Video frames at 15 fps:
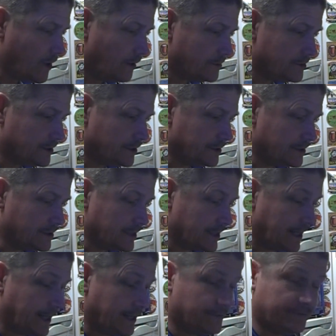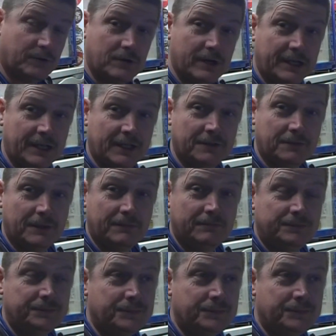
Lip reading: I was on the lookout for another one.